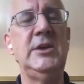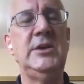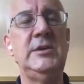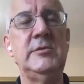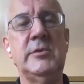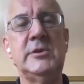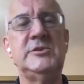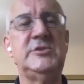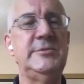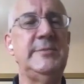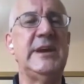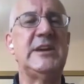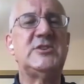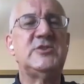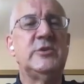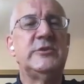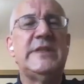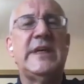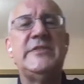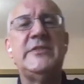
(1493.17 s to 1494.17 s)
You want to make
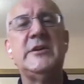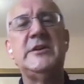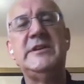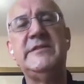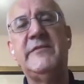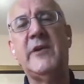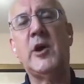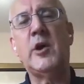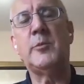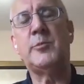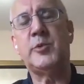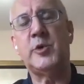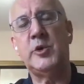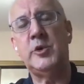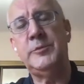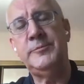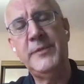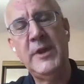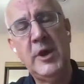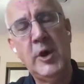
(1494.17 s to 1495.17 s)
sure that the
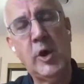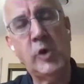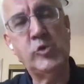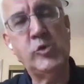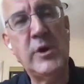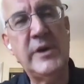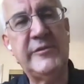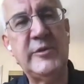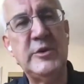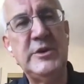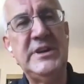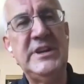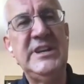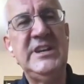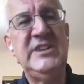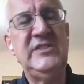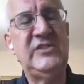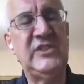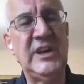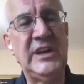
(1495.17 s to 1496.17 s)
developer or whoever
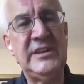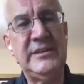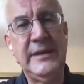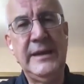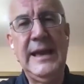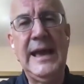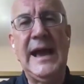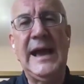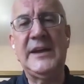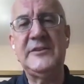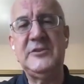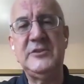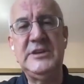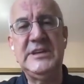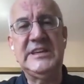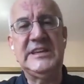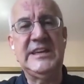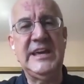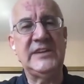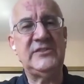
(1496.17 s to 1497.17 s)
needs it
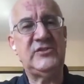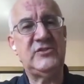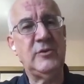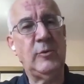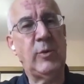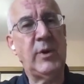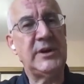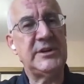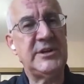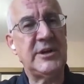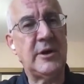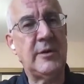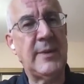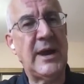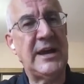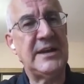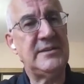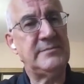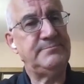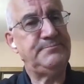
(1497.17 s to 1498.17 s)
actually gets the 1
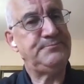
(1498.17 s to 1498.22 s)
terabyte.